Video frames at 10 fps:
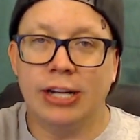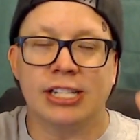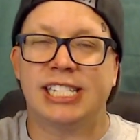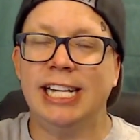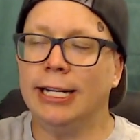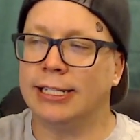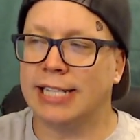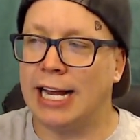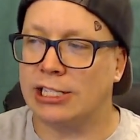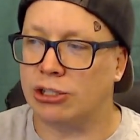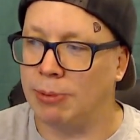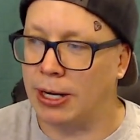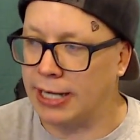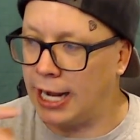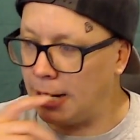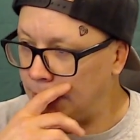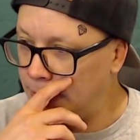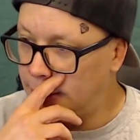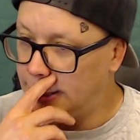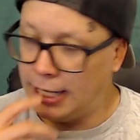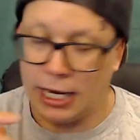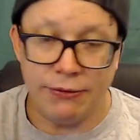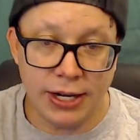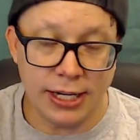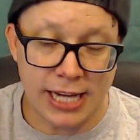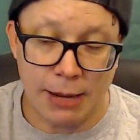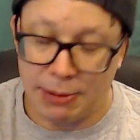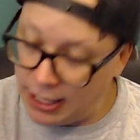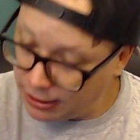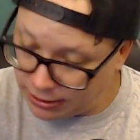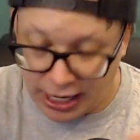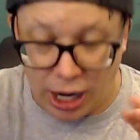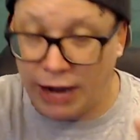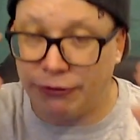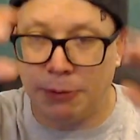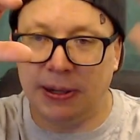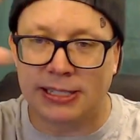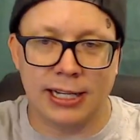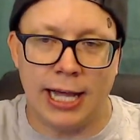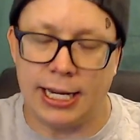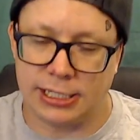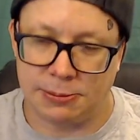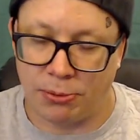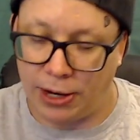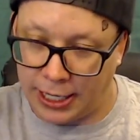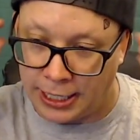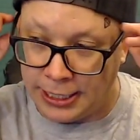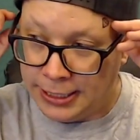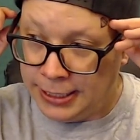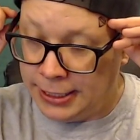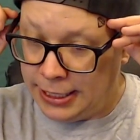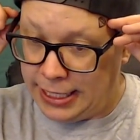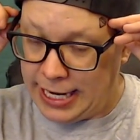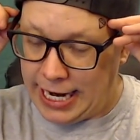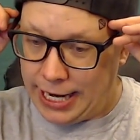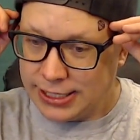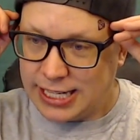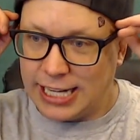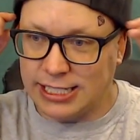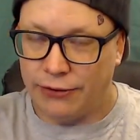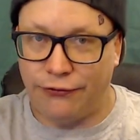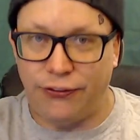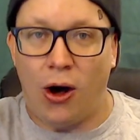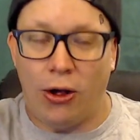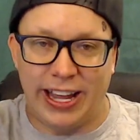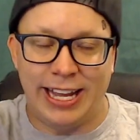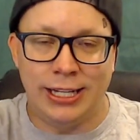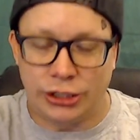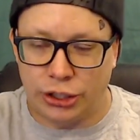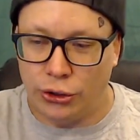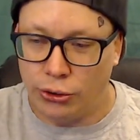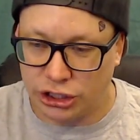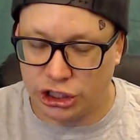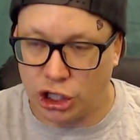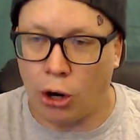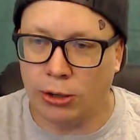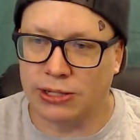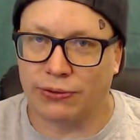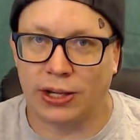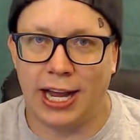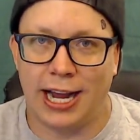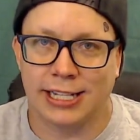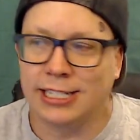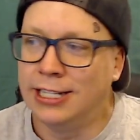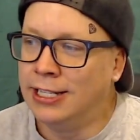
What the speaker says: just see a disaster about to happen. And if it does happen, every piece of glass is breaking and this guy's gonna fall into shards of glass.